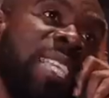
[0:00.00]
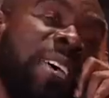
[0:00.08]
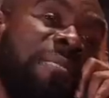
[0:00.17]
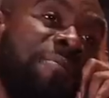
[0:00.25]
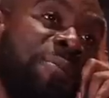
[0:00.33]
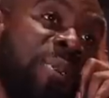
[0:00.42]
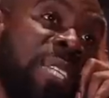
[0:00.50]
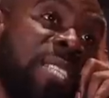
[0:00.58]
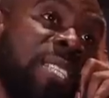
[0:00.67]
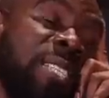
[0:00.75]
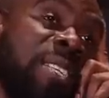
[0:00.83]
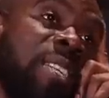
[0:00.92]
say a
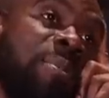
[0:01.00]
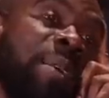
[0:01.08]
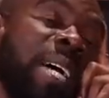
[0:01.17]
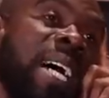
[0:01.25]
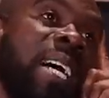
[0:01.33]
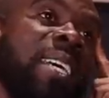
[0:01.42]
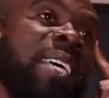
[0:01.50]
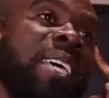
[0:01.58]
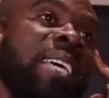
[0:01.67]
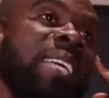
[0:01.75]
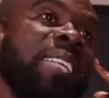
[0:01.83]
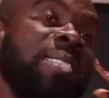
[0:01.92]
foolishness. You know, some it a
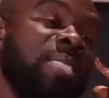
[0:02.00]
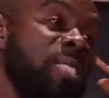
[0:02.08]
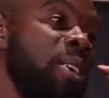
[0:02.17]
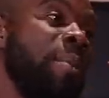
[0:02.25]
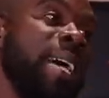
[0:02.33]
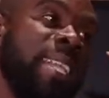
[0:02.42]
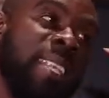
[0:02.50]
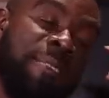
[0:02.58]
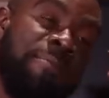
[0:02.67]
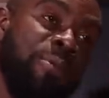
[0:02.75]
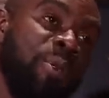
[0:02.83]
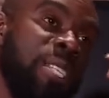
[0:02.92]
foolishness. Some it a
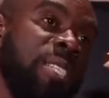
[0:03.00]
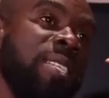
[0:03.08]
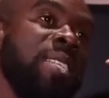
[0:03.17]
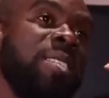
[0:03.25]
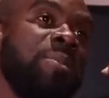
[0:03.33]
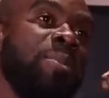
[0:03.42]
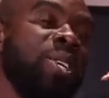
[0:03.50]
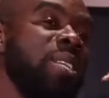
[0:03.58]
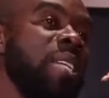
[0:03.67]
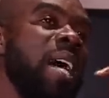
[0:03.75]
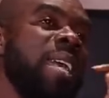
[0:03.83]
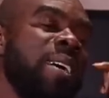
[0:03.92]
foolishness,
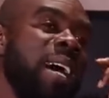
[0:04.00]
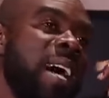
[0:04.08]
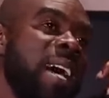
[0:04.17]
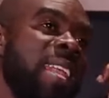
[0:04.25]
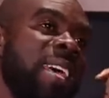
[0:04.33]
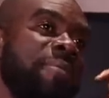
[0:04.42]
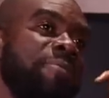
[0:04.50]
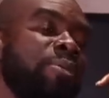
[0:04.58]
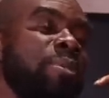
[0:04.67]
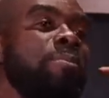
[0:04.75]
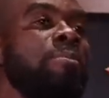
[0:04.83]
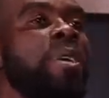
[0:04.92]
but I know all right.
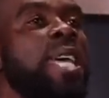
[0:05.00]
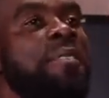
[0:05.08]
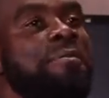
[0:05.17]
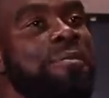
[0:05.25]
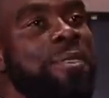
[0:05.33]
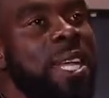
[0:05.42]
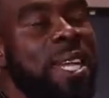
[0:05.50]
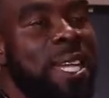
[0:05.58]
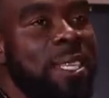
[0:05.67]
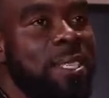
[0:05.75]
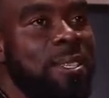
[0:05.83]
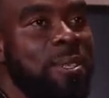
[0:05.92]
We have to
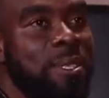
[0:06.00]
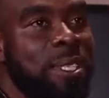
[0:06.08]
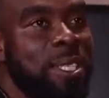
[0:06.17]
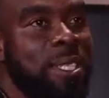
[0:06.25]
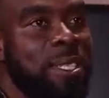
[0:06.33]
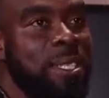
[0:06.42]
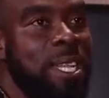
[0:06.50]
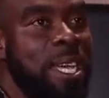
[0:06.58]
realize, you know, is